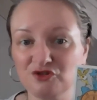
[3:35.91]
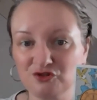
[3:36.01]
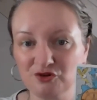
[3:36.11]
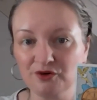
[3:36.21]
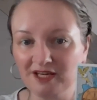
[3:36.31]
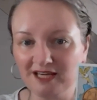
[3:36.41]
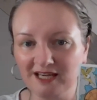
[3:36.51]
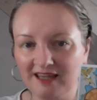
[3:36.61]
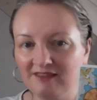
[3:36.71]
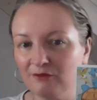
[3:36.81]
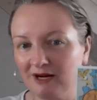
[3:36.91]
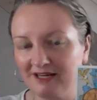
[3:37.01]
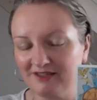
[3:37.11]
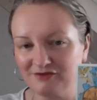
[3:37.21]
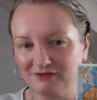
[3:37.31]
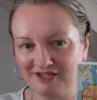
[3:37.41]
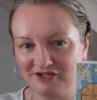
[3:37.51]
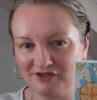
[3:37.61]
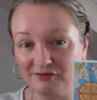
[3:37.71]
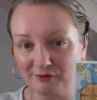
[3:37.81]
turning in the right
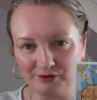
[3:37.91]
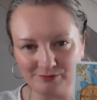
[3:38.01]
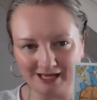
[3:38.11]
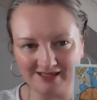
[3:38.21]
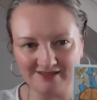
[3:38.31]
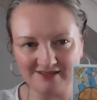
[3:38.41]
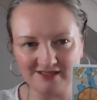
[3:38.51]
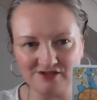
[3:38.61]
direction for humanity.